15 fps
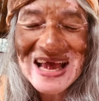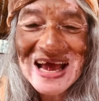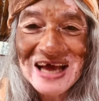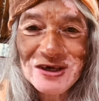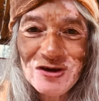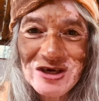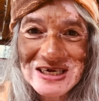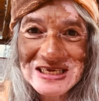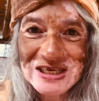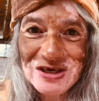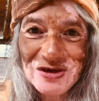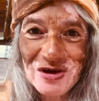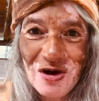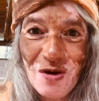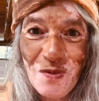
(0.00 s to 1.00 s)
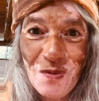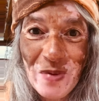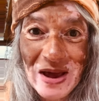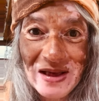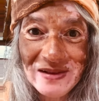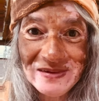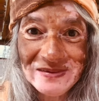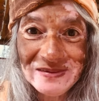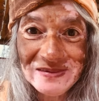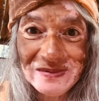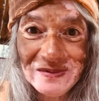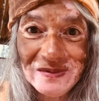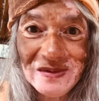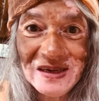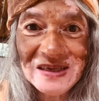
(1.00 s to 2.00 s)
I trust you are
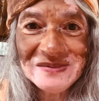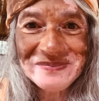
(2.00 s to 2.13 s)
well.